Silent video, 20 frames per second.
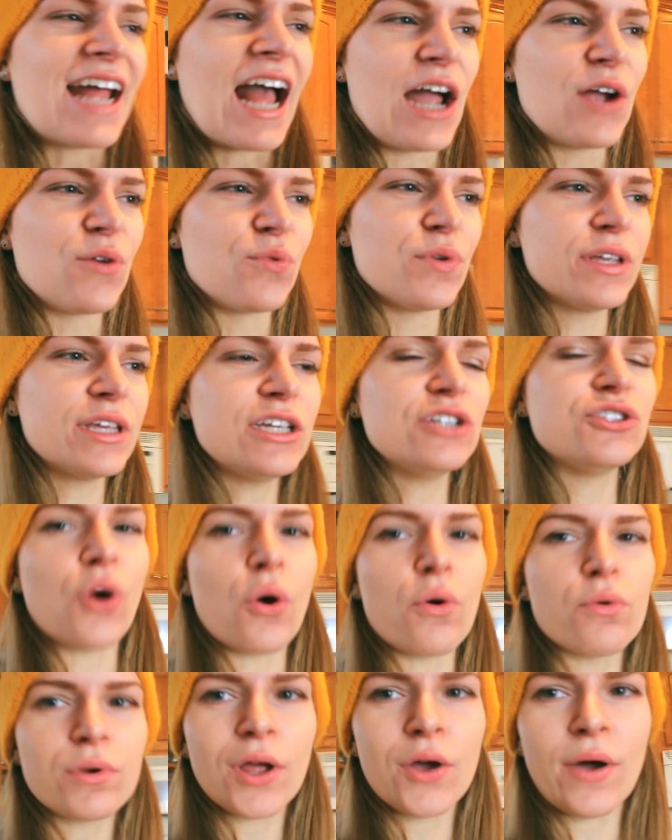I really
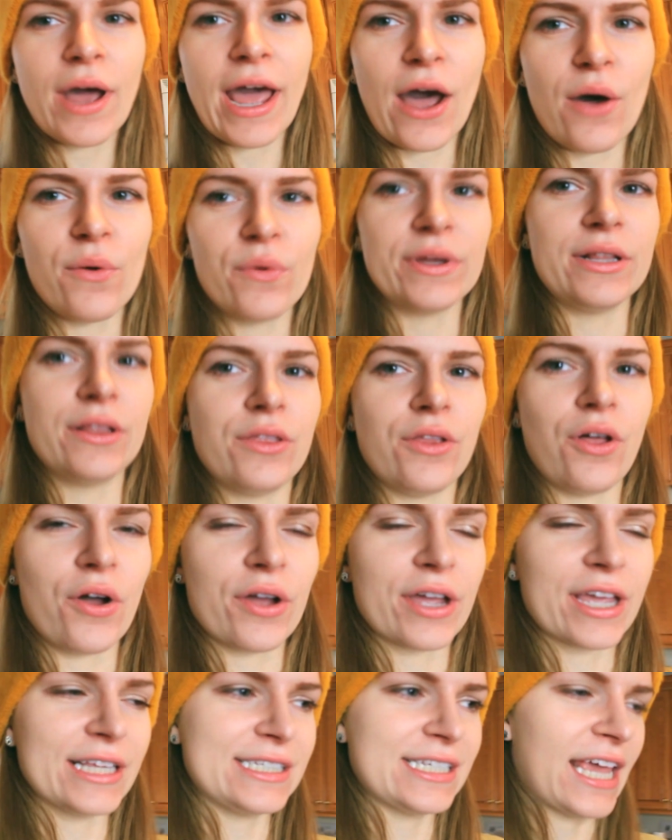don't know how
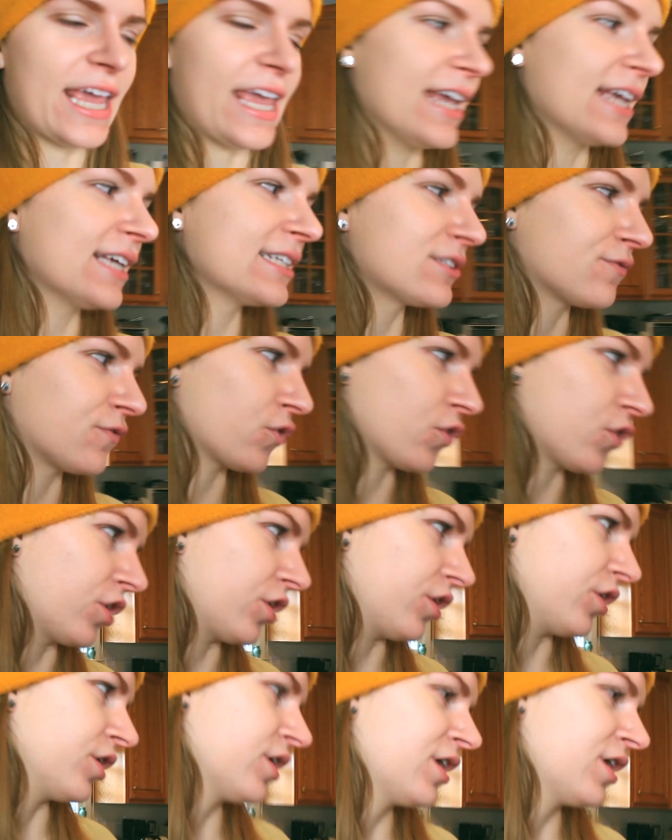long it takes for